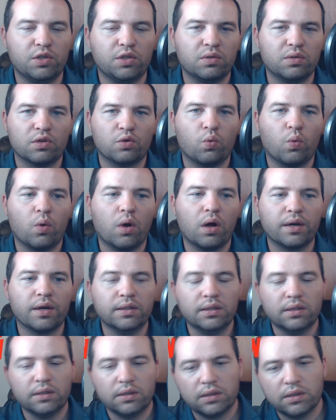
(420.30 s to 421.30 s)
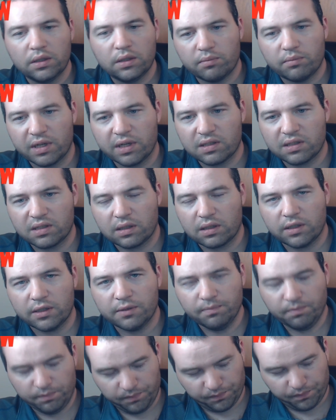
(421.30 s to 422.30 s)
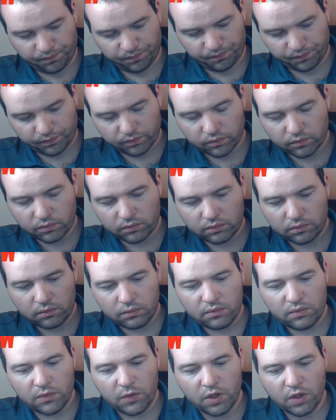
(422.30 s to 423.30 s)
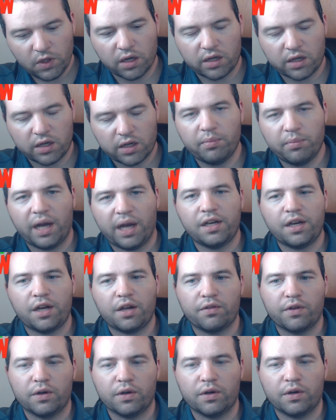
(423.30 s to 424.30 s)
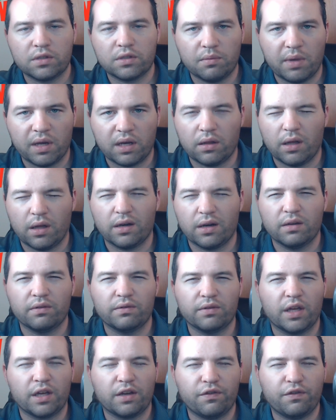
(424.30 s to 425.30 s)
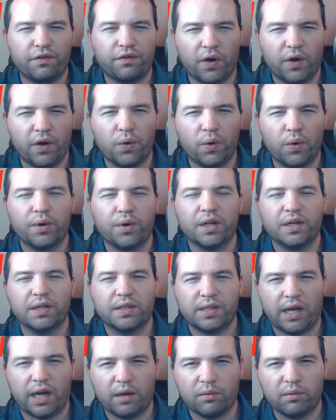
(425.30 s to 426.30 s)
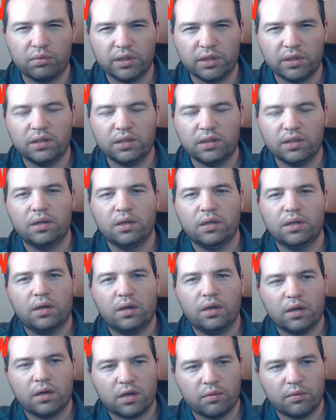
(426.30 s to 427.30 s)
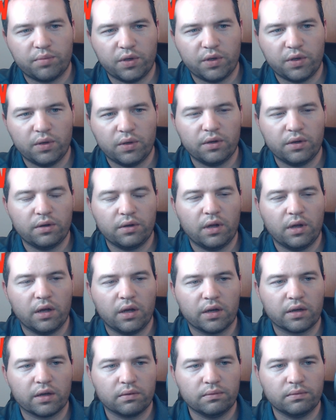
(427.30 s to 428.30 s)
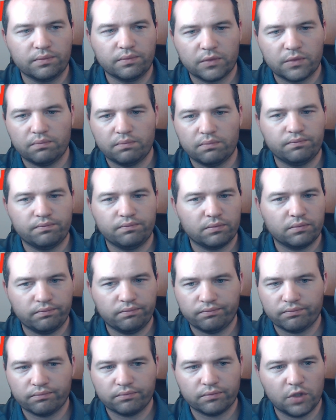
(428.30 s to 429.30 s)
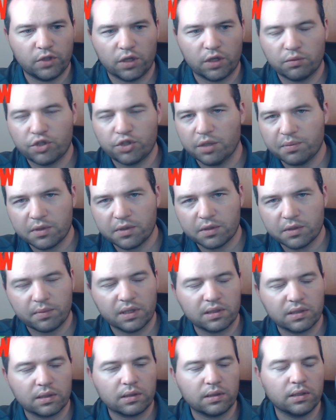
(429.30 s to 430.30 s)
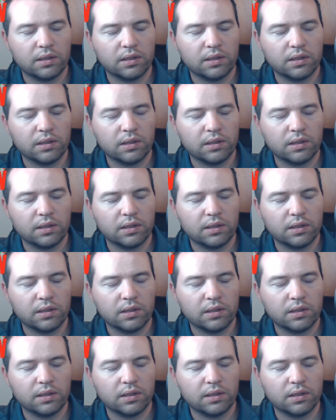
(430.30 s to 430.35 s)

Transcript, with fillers: in one, basically uh, combining those to make a lot of like phone and tablet computer, uh, you know, chips basically.